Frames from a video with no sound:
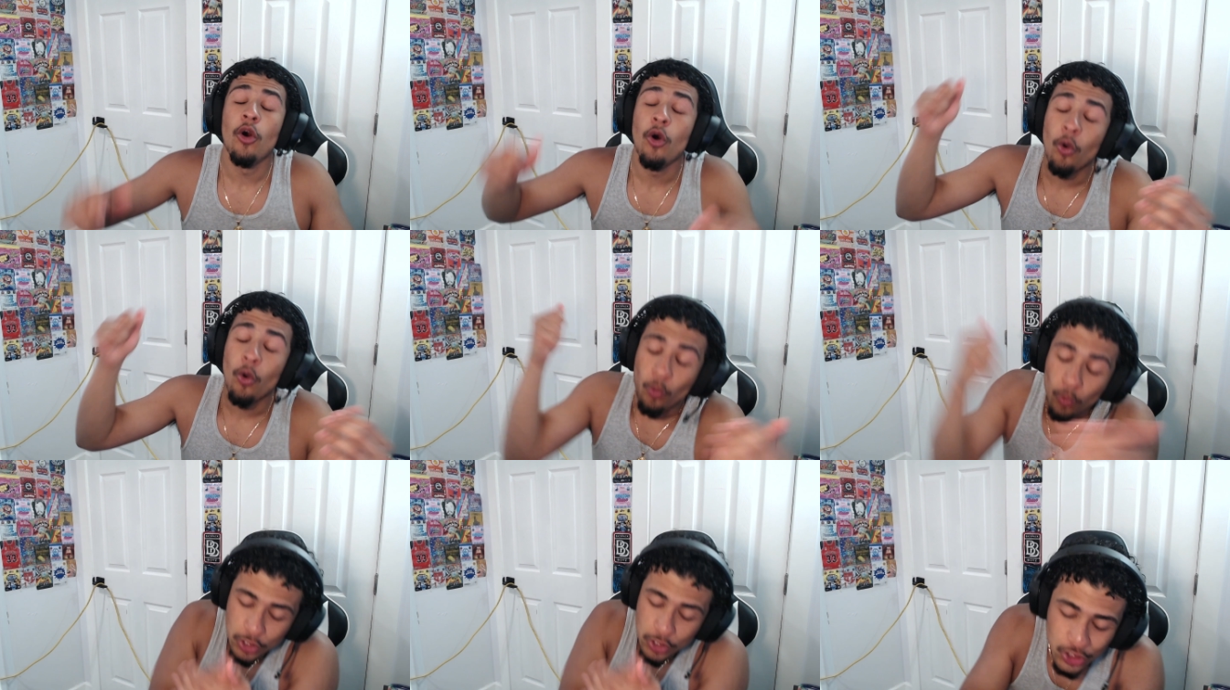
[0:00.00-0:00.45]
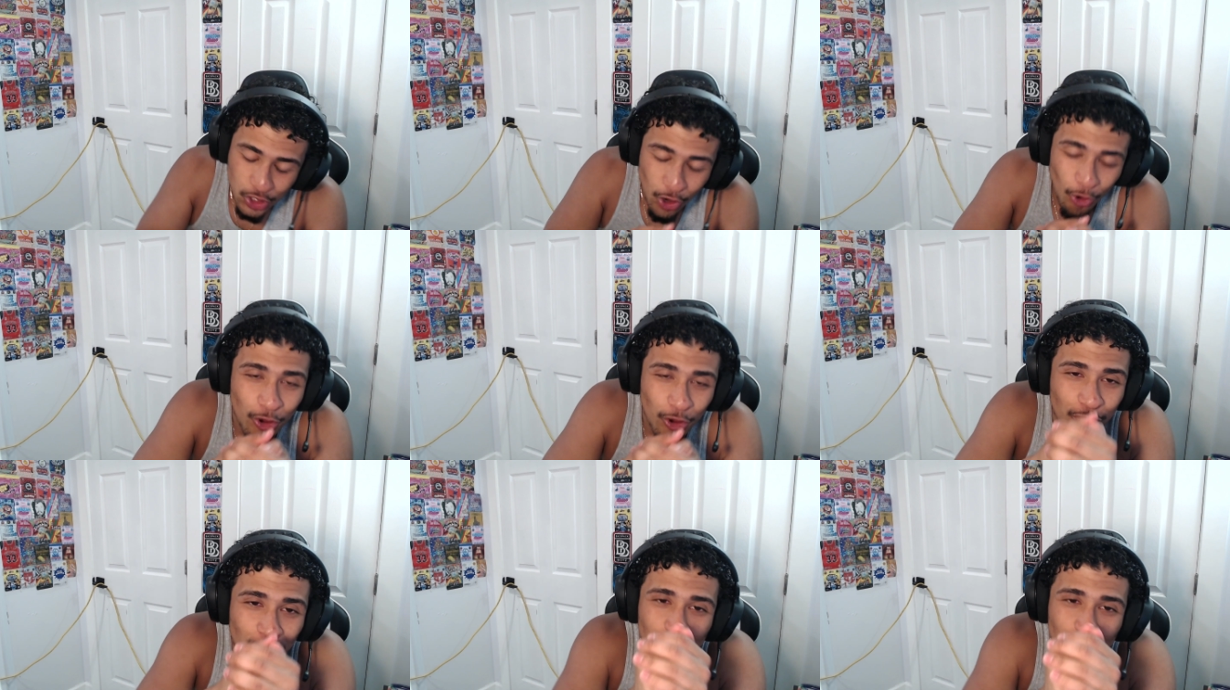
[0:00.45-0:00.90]
What's going
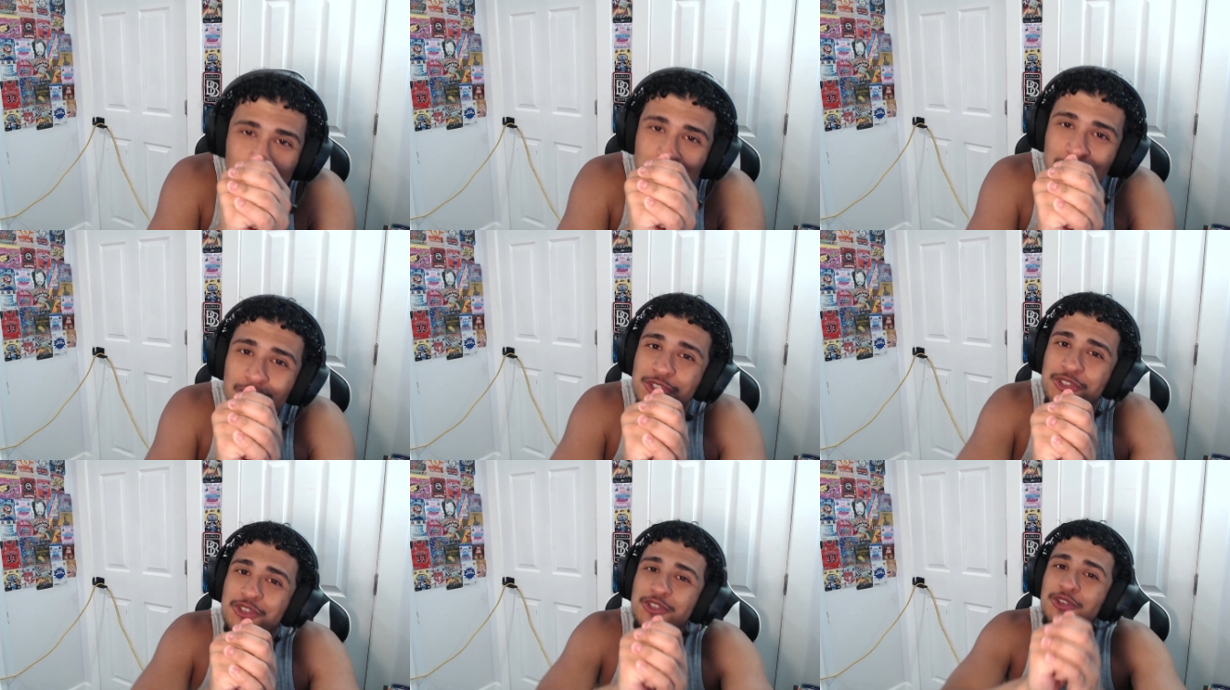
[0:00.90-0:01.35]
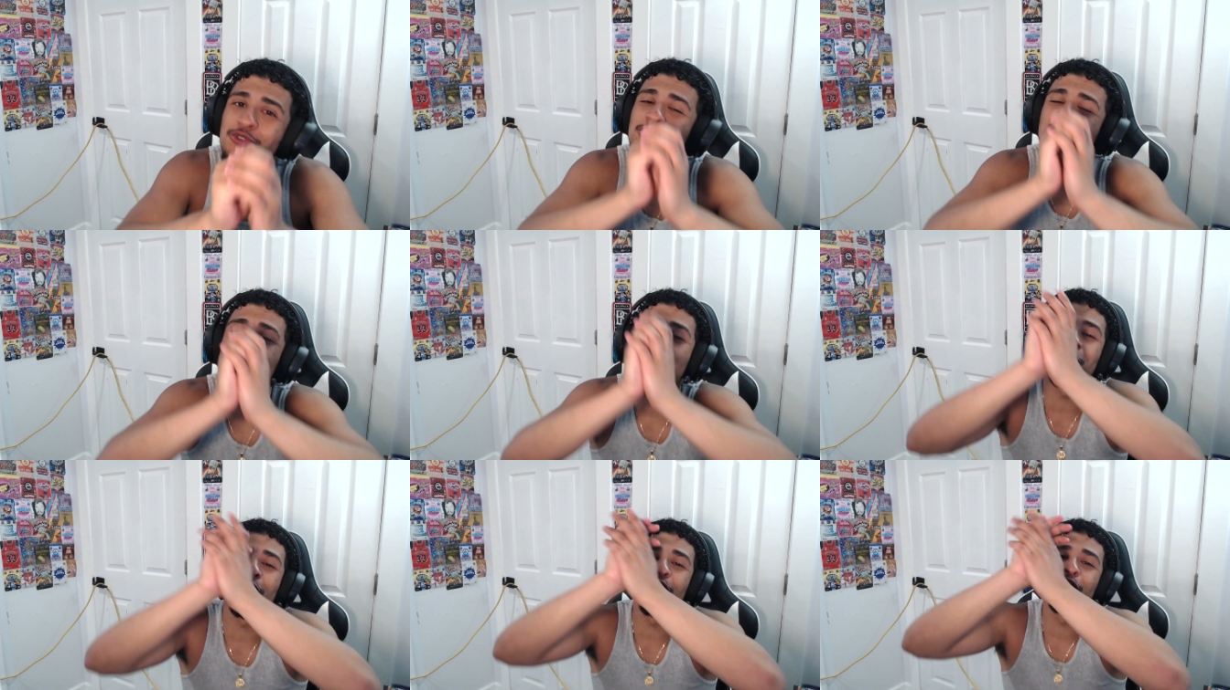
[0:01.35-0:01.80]
on YouTube? Just
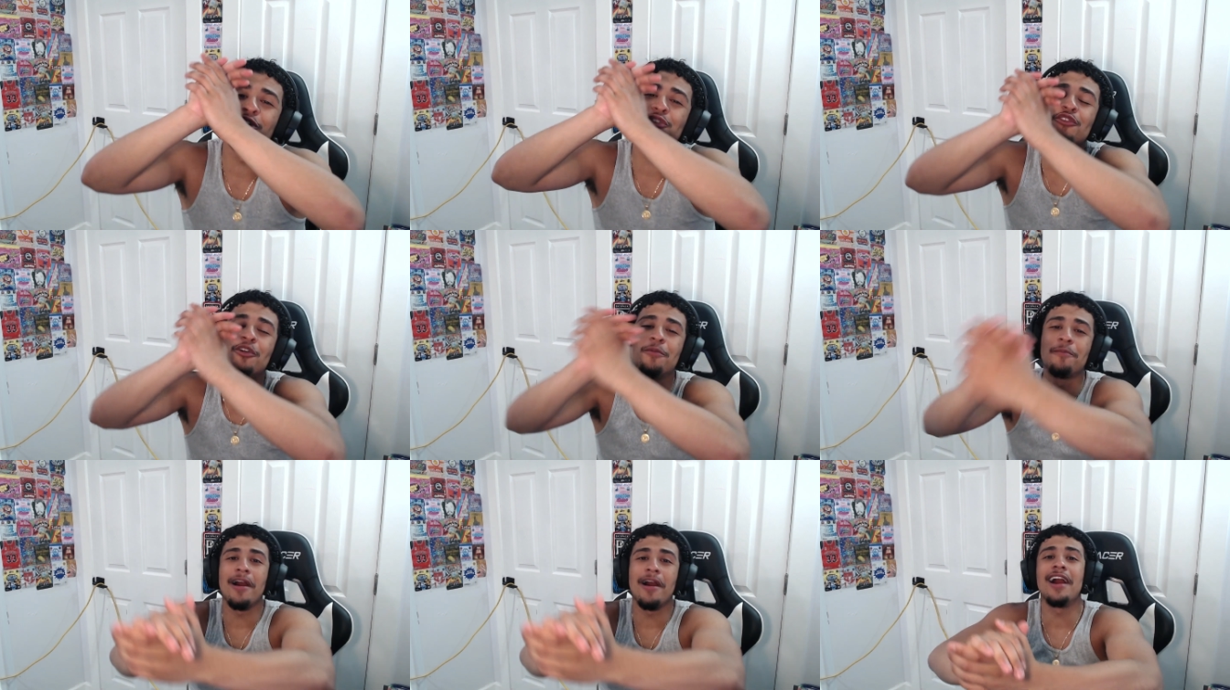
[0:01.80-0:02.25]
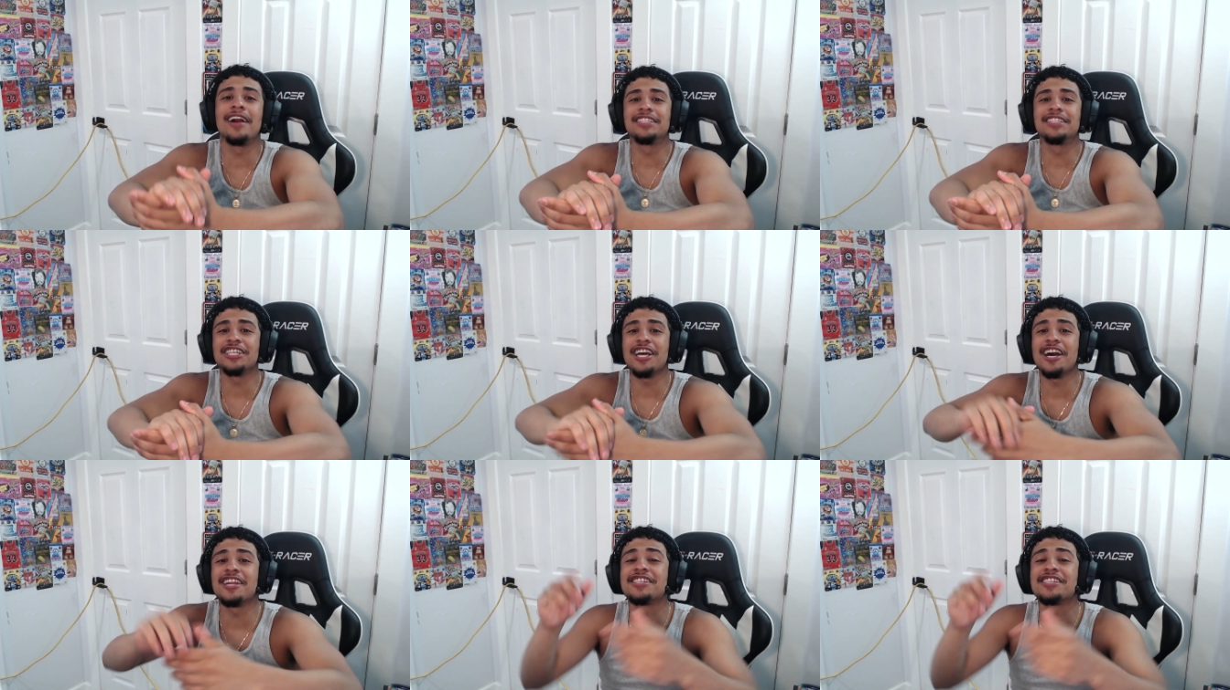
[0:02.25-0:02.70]
wanted to remind
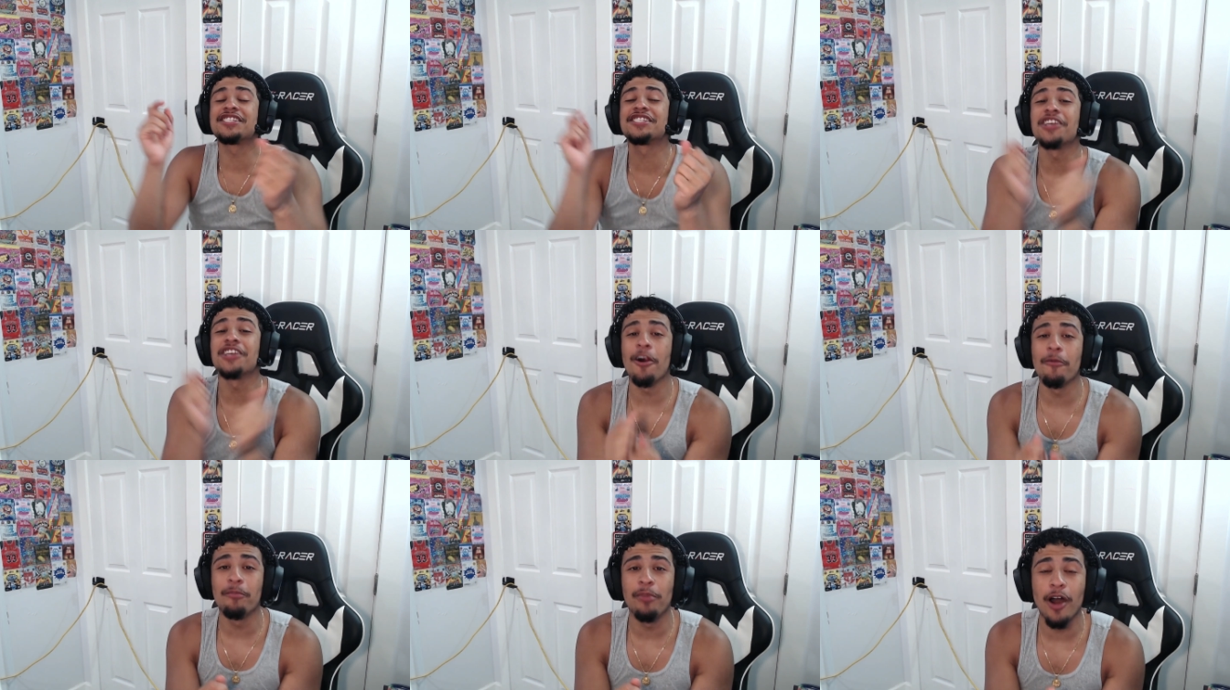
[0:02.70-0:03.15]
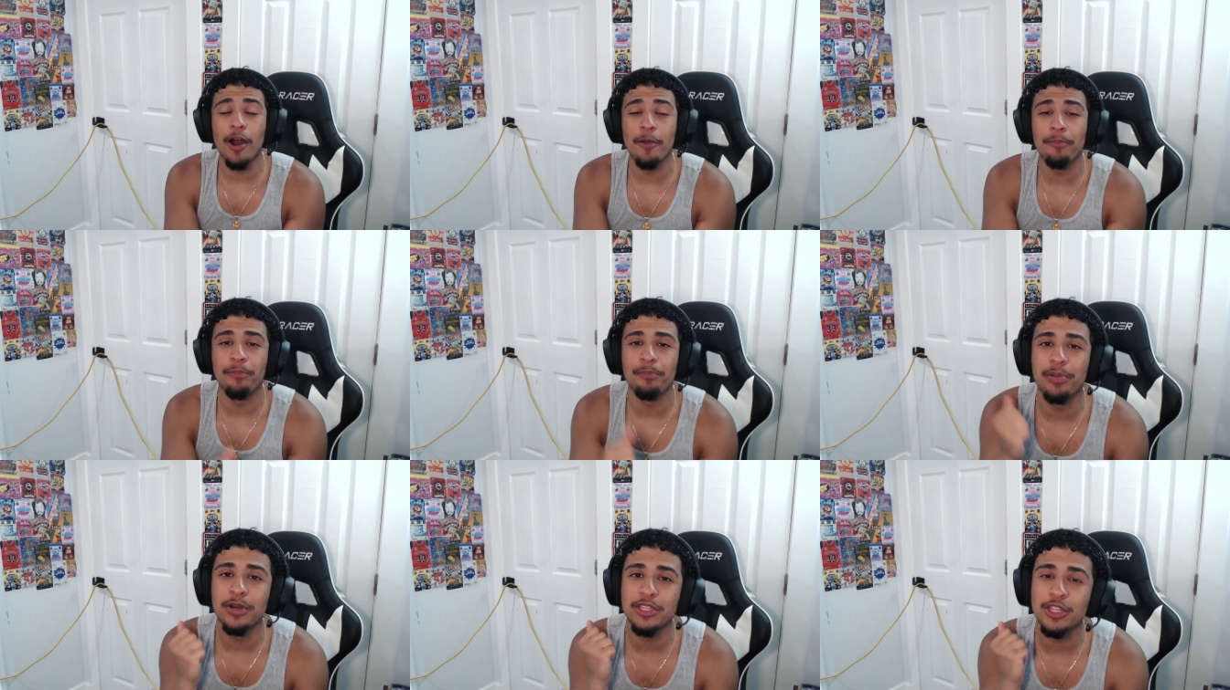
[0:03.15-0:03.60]
y'all to sub up,
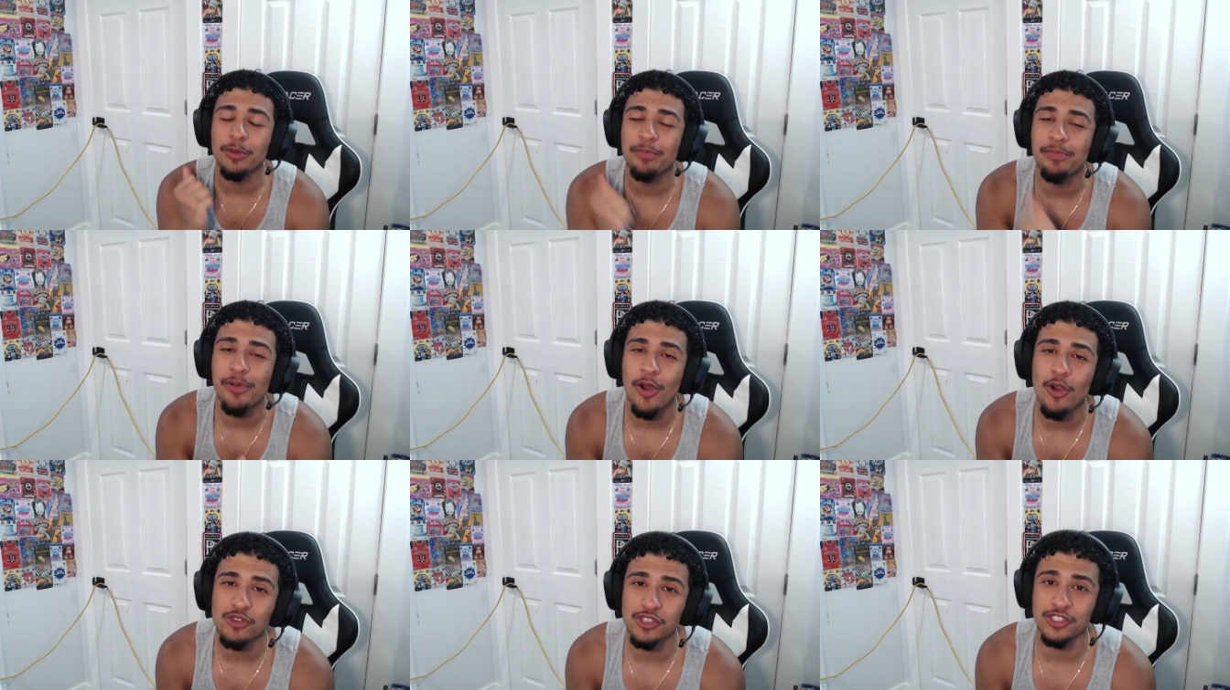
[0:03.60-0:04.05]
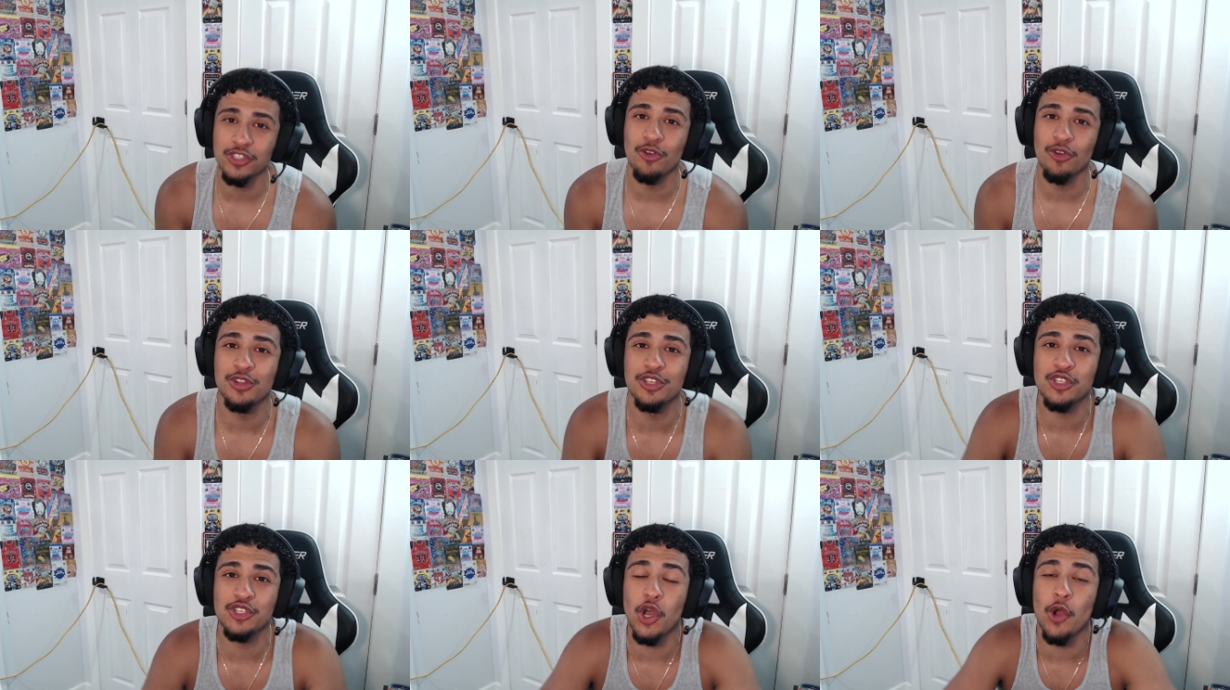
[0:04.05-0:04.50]
put the post notices on.